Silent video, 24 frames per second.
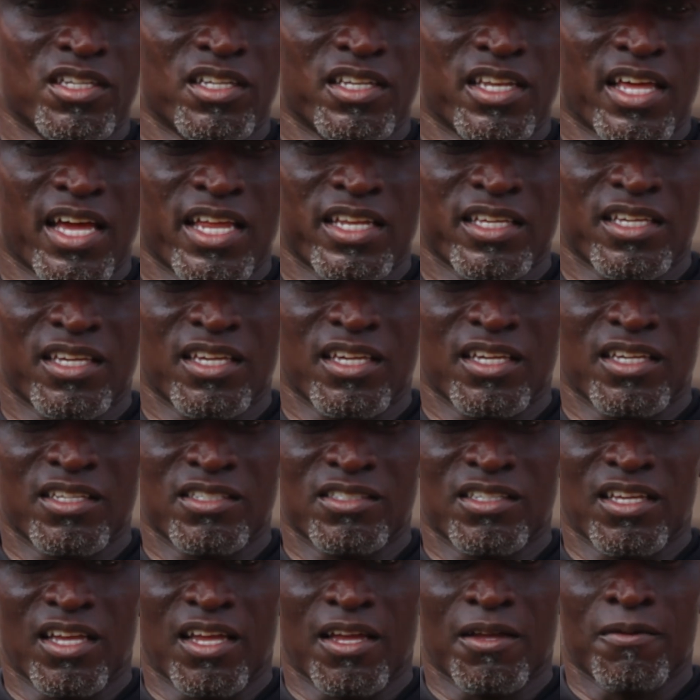tell a lot of
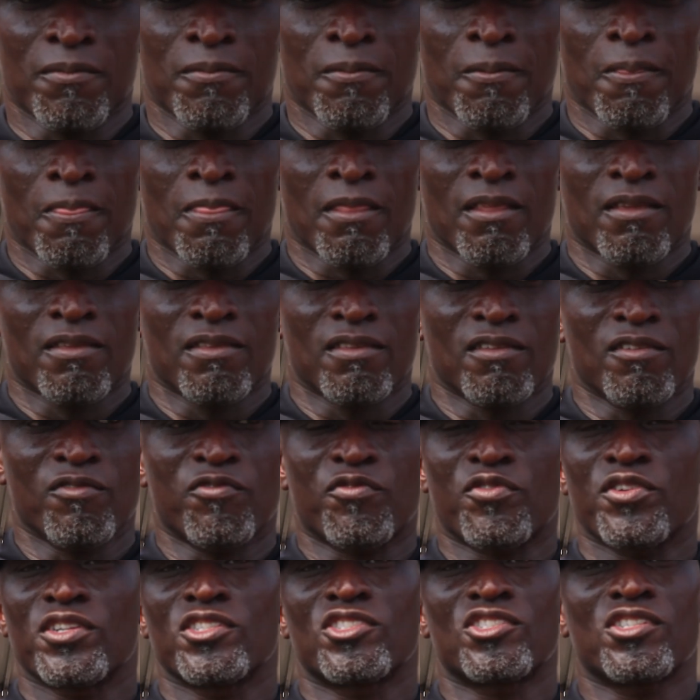kids that the
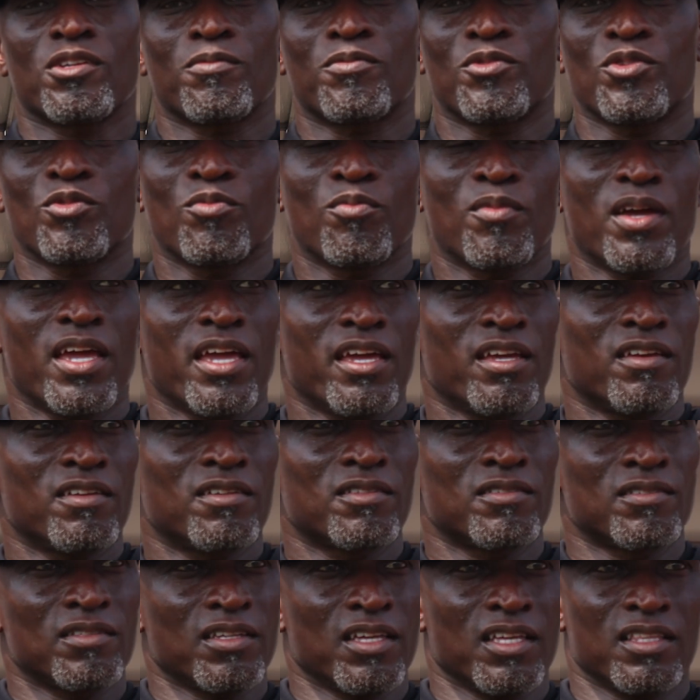friendship you make
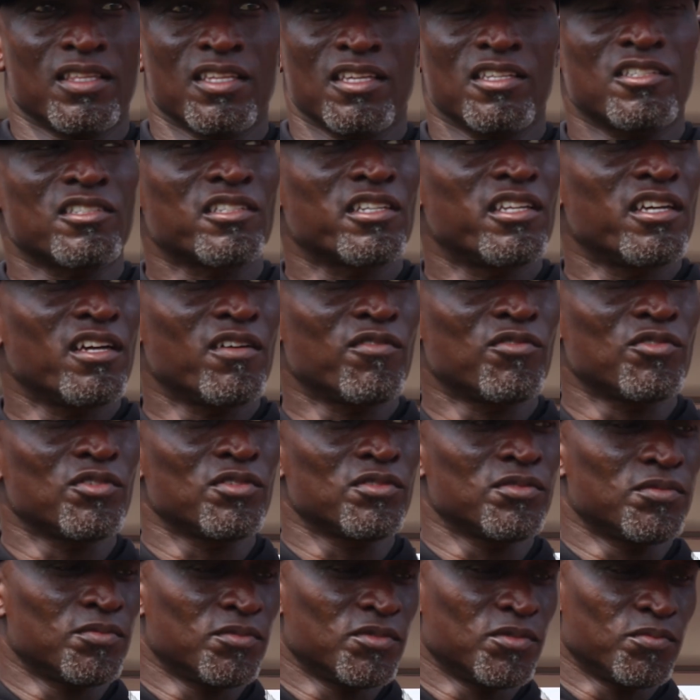at this
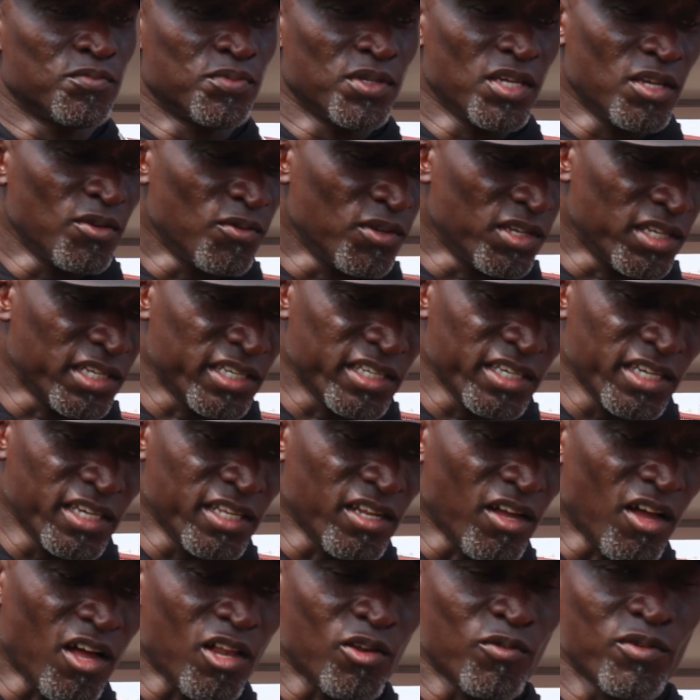level, Pee Wee
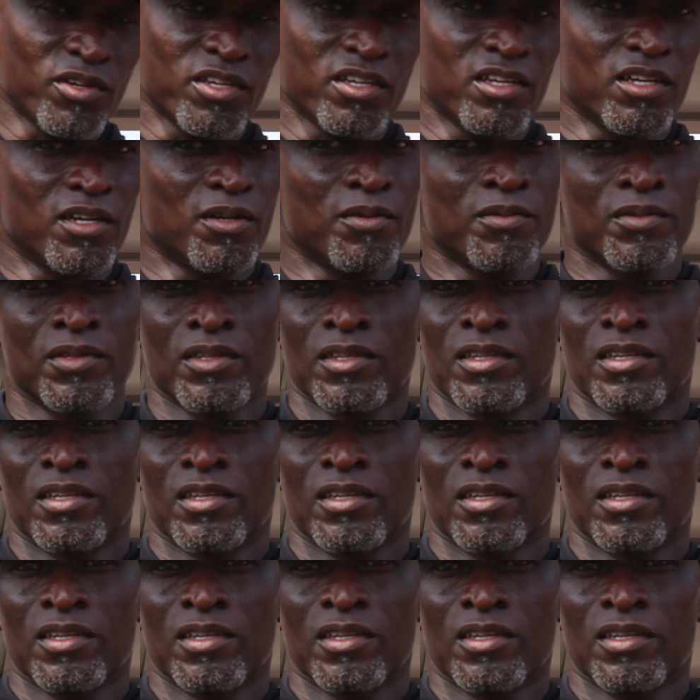League, all the way up,